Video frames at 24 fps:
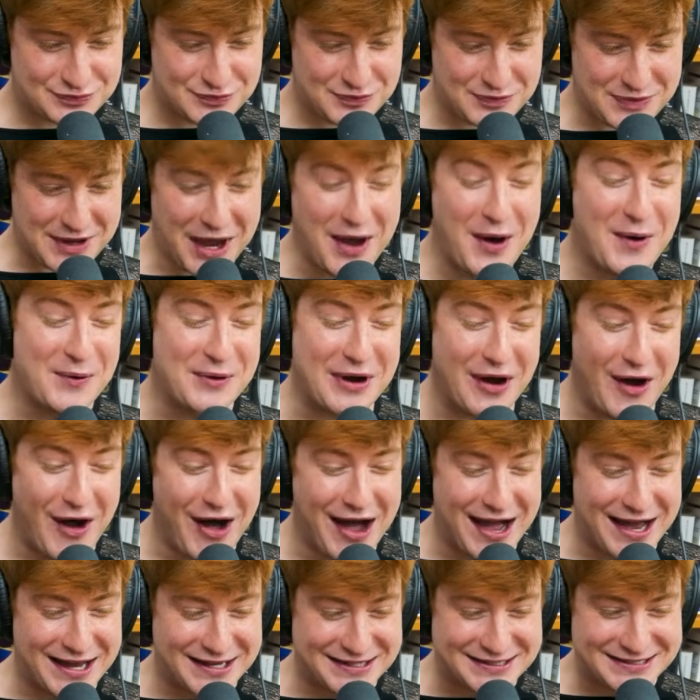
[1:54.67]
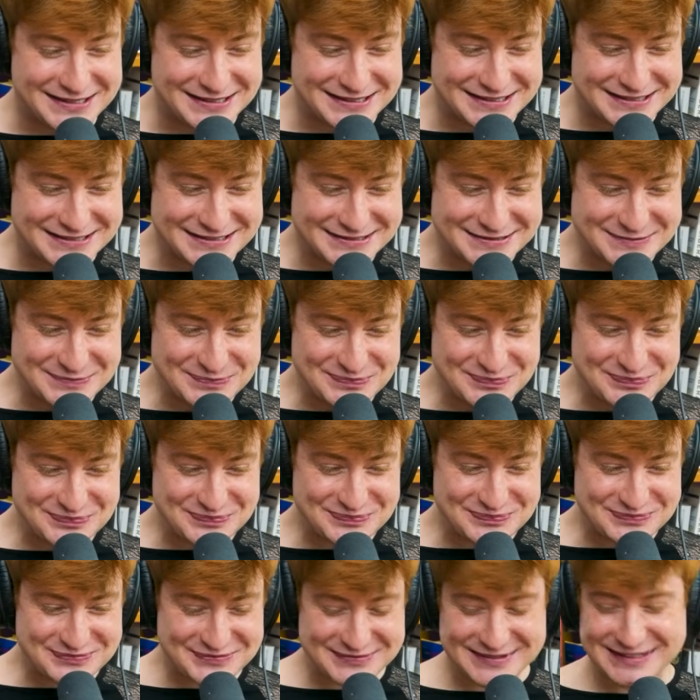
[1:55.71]
Oh God.
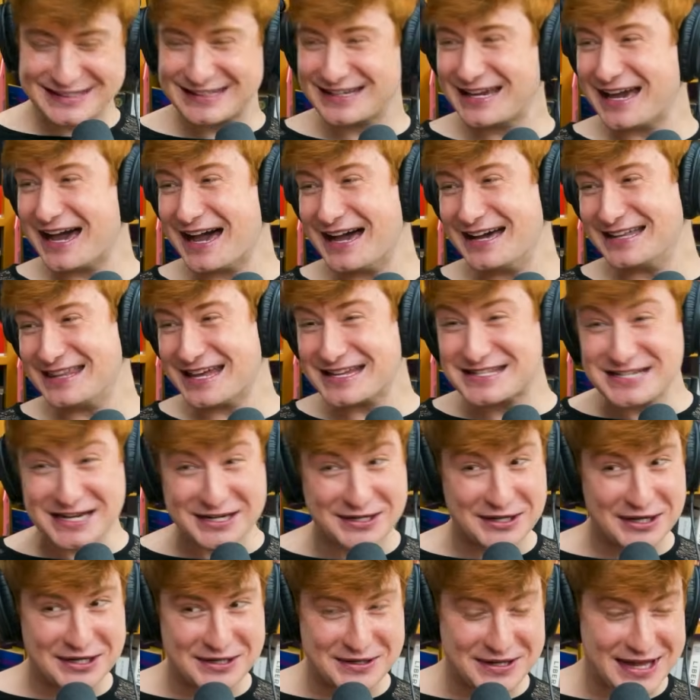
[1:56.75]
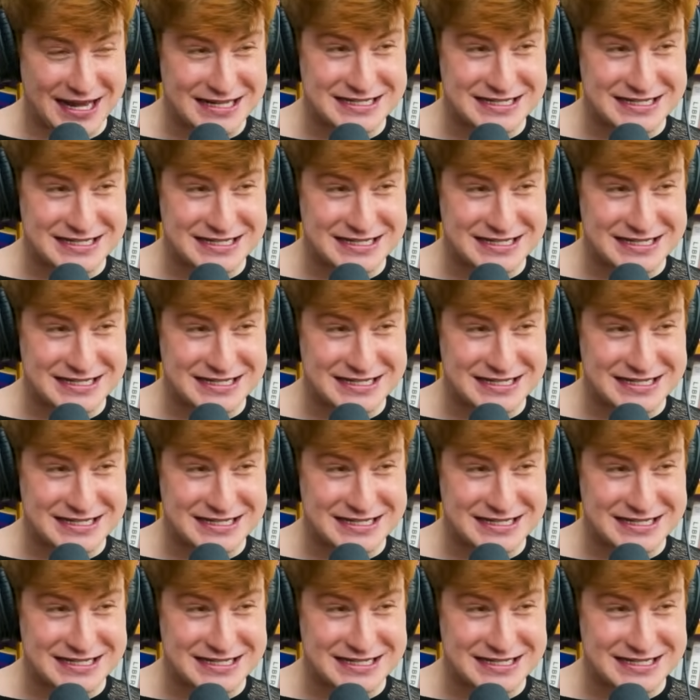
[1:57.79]
Yeah, that's a